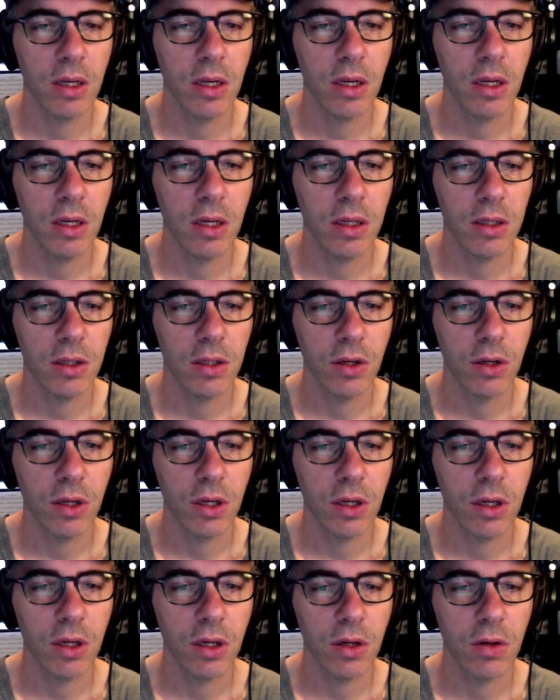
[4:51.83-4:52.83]
And so you
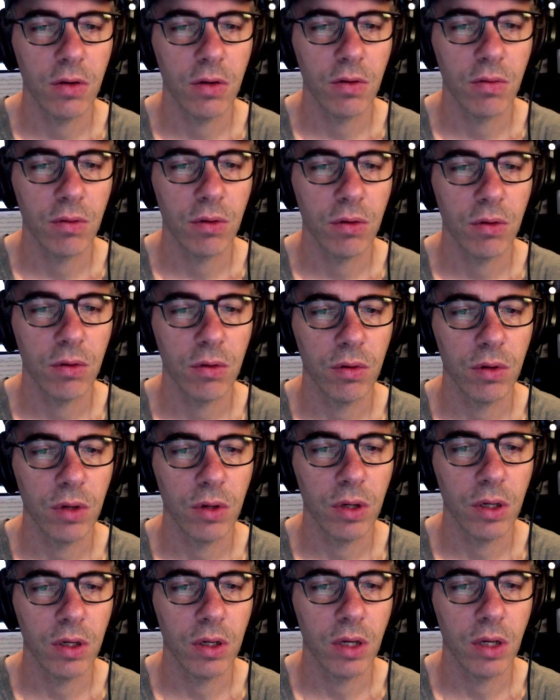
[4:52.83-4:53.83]
can go through
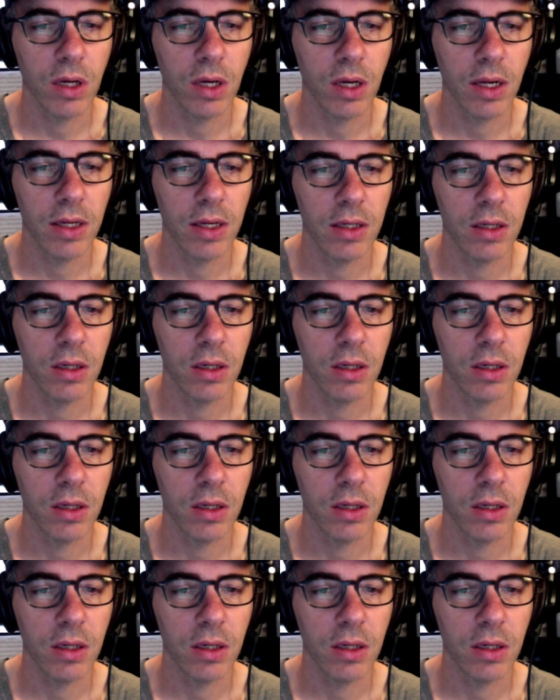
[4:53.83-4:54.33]
and hide